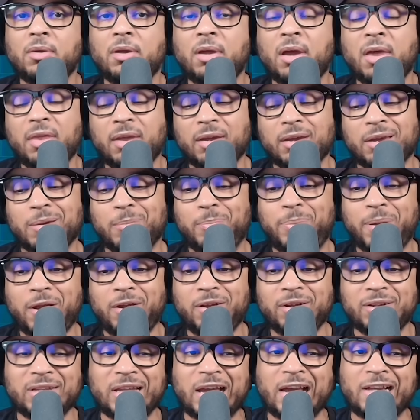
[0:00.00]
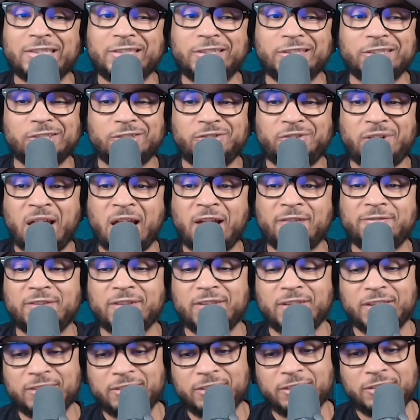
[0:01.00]
And then comparing last year's draft to
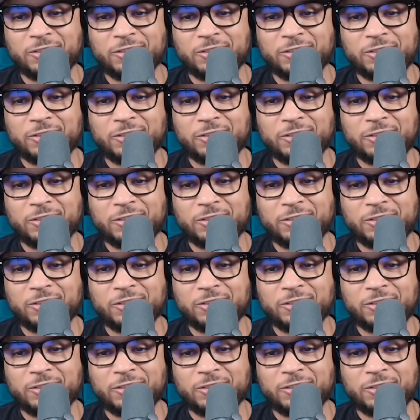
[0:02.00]
this year's